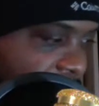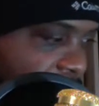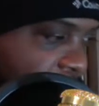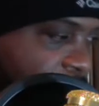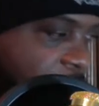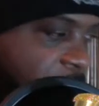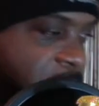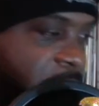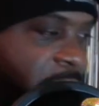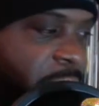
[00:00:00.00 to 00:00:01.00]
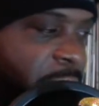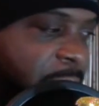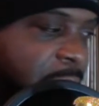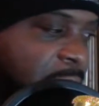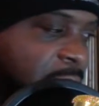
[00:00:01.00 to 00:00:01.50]
or wanted to tell you
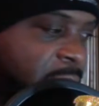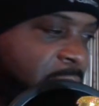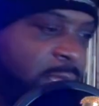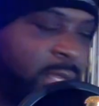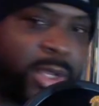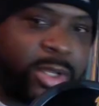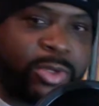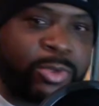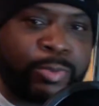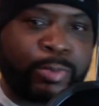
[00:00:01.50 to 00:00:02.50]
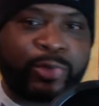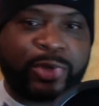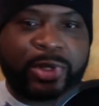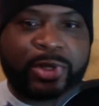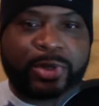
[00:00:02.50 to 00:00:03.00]
about the new movie